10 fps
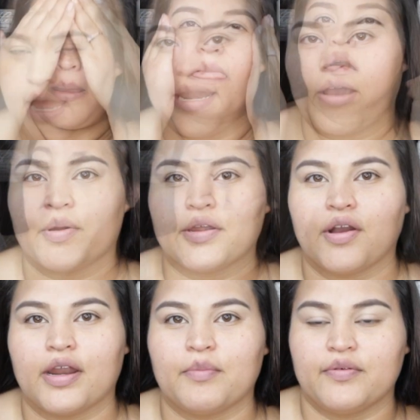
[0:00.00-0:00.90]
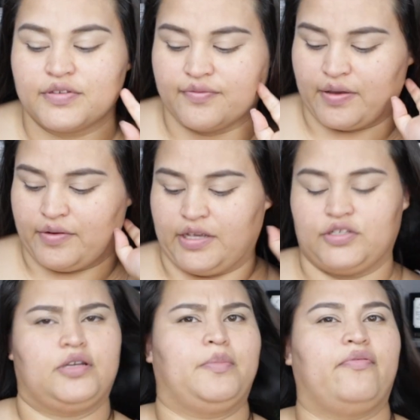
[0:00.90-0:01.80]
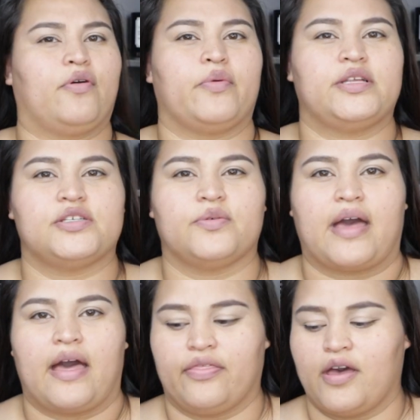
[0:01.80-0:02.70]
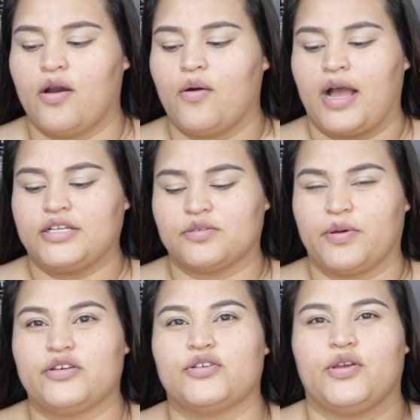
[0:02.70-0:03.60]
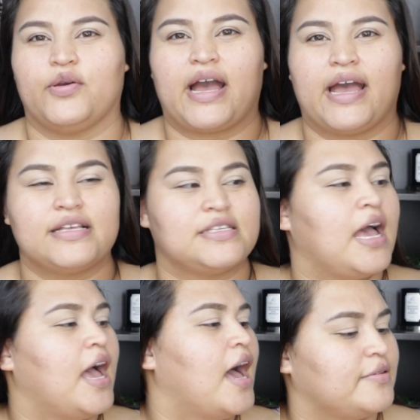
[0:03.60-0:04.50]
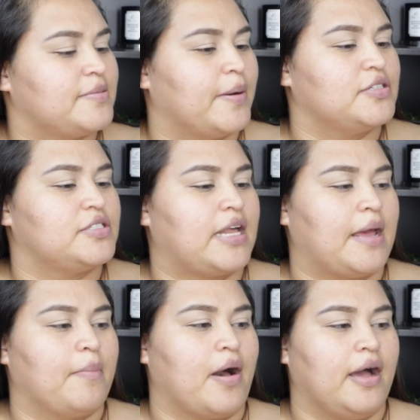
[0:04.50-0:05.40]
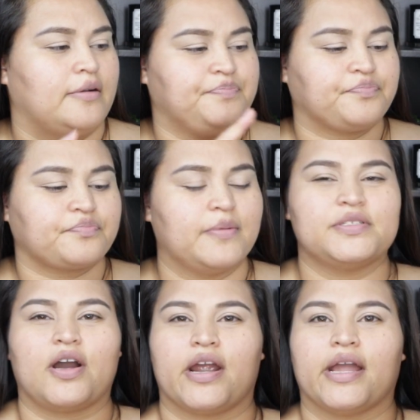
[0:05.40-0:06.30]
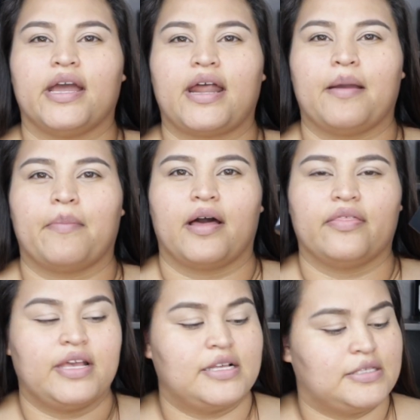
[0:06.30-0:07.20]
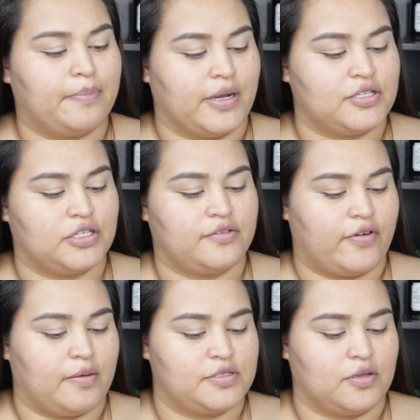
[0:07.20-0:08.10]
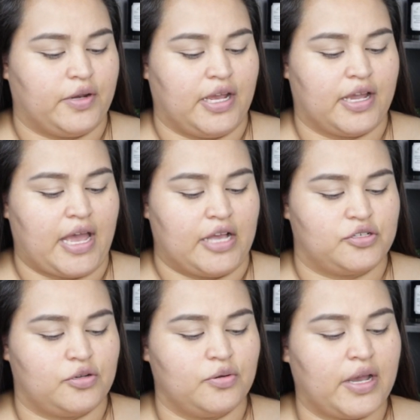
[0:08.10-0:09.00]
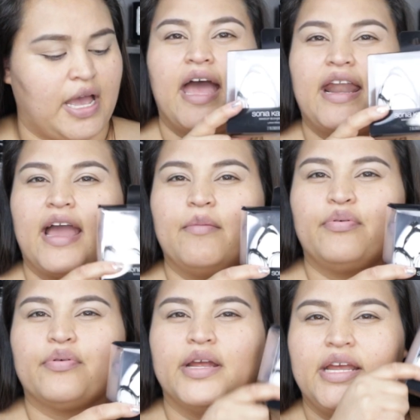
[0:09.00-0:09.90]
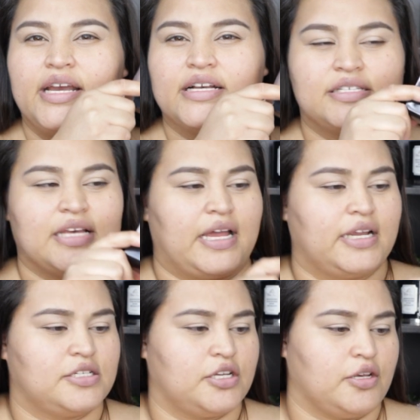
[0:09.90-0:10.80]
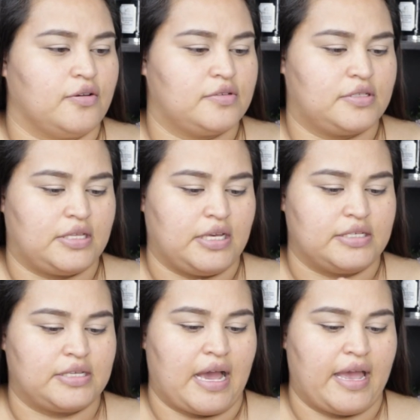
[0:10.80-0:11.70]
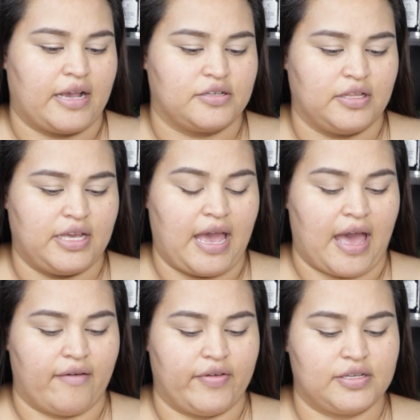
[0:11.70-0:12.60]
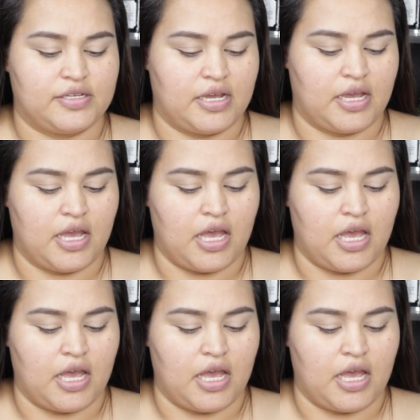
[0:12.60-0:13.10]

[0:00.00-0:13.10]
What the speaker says: And now we're gonna go ahead and move to foundation. Before we do that though, I just want to show you guys a couple of sponges that I bought from Target. I bought these sponges from Sonia Kashuk, and I'm pretty excited to use these. I actually haven't